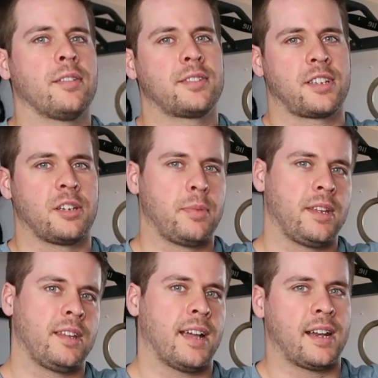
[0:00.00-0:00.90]
it's going to
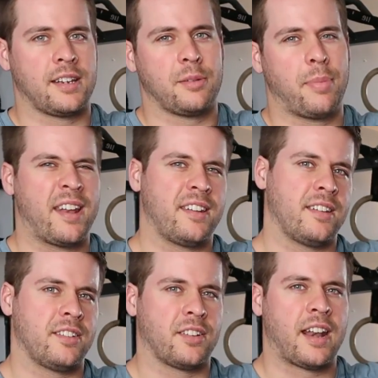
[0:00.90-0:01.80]
be kind of
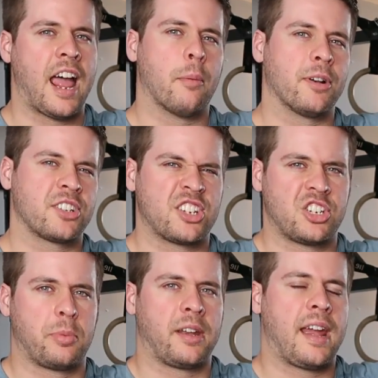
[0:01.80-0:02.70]
dependent on how much that
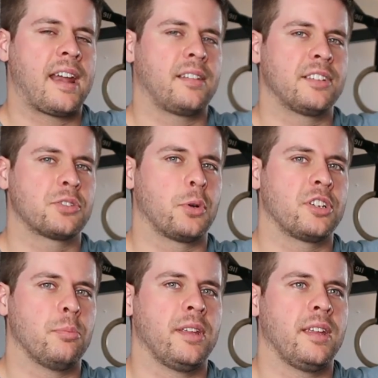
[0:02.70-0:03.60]
shipping and handling is
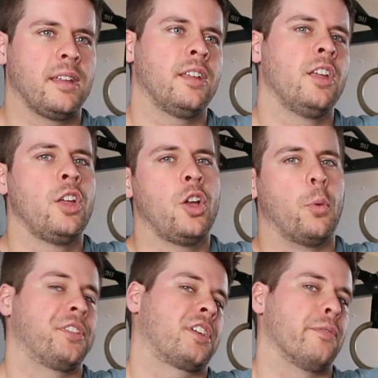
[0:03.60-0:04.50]
going to be,
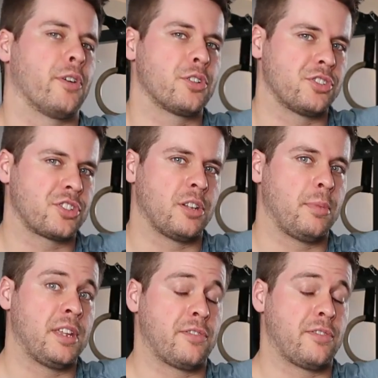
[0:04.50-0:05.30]
what the conversion is going to be.